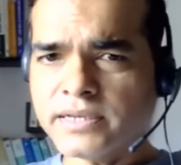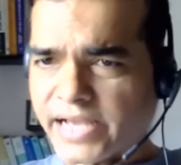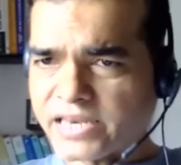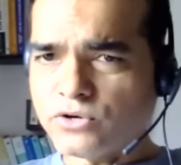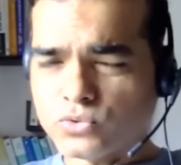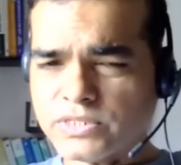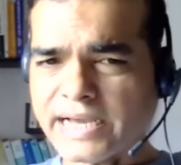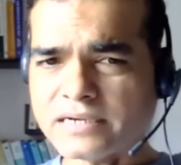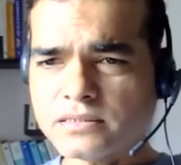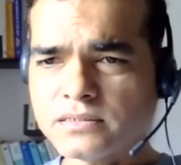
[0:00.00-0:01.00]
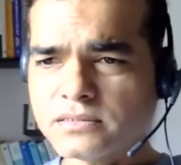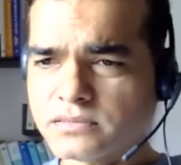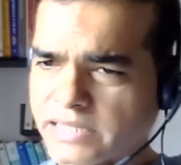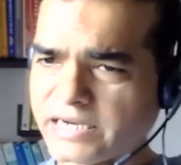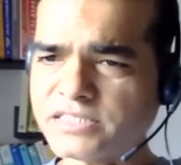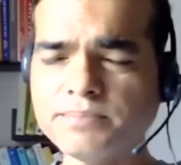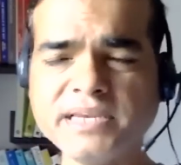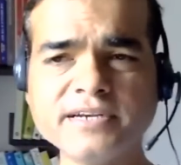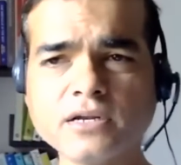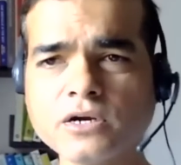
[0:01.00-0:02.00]
Can you do that? That's the
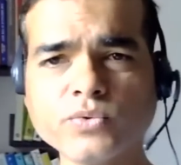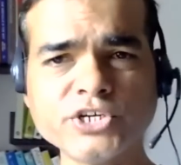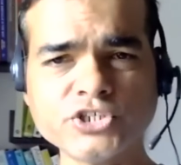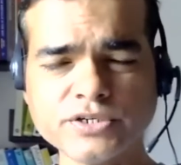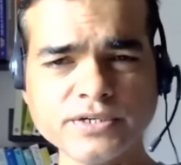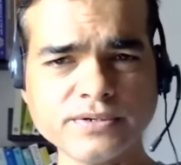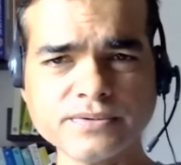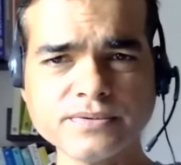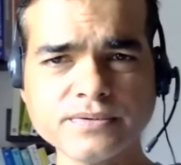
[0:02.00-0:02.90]
million-dollar question here.